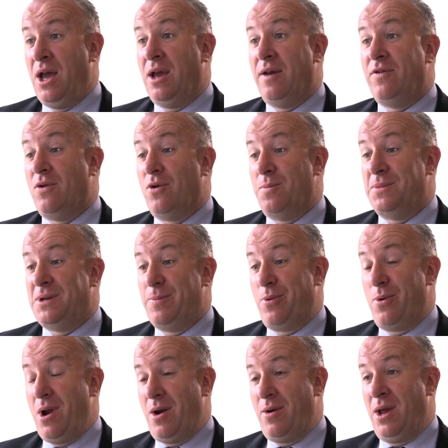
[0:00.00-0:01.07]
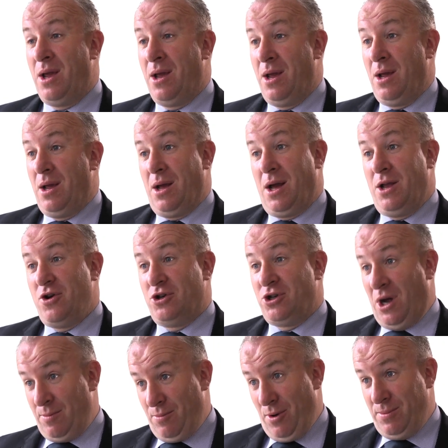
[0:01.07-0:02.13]
If you're up in Tipperary and you're
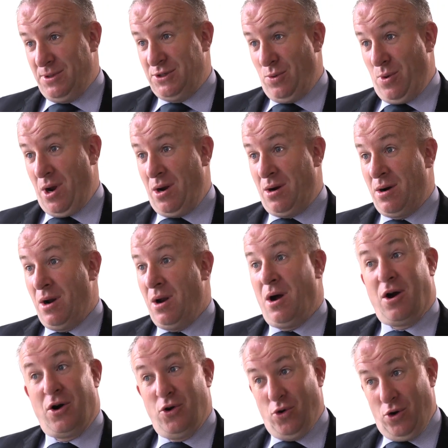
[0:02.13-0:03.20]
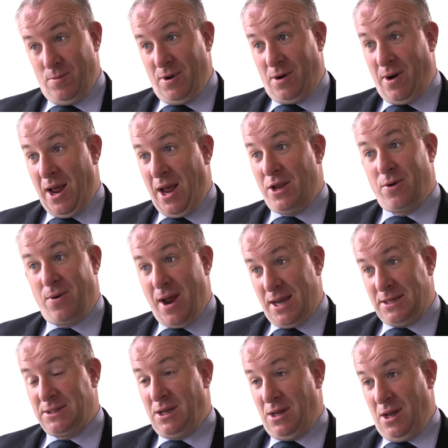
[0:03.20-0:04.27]
John Bubbles Dwyer or Noel McGrath and you're
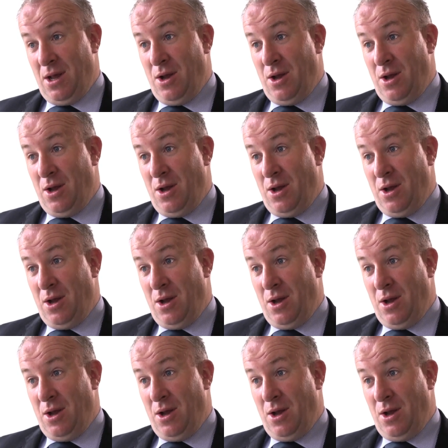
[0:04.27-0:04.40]
asked,